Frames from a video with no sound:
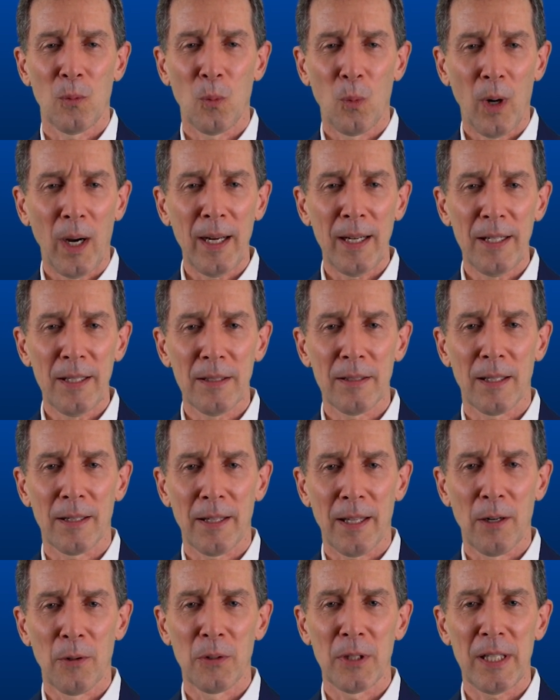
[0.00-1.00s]
why is it
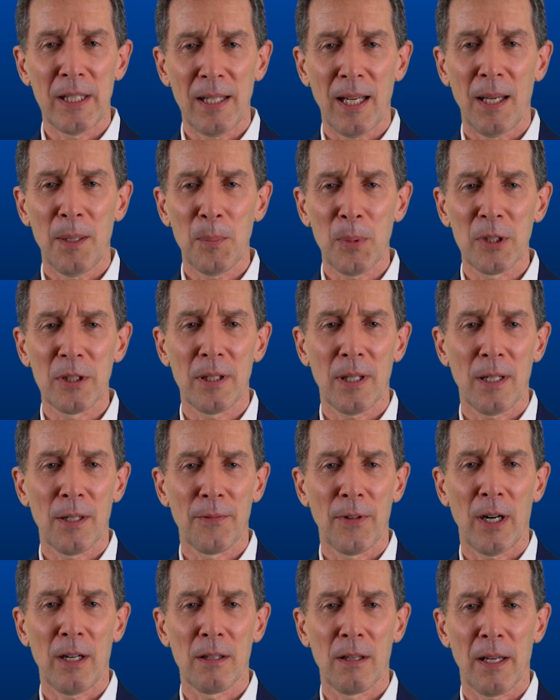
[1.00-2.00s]
that only 10% of
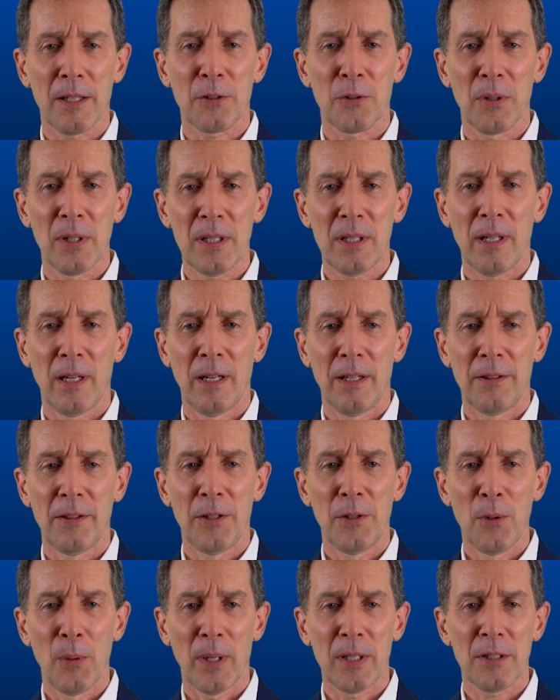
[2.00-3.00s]
our electricity in the
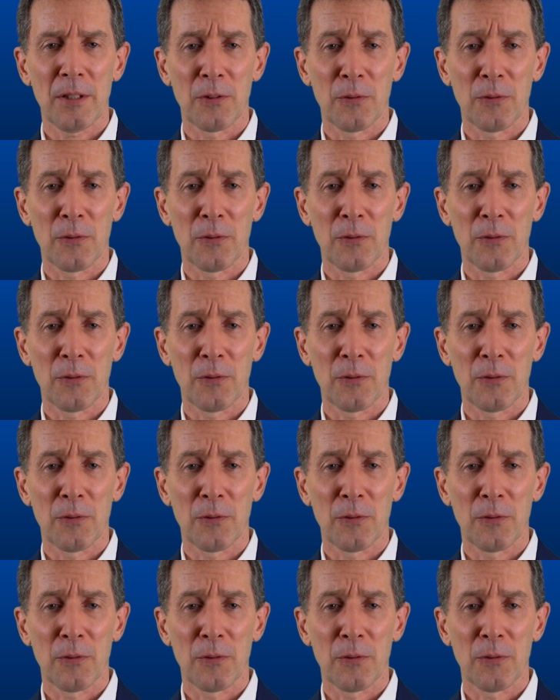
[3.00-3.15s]
U.S.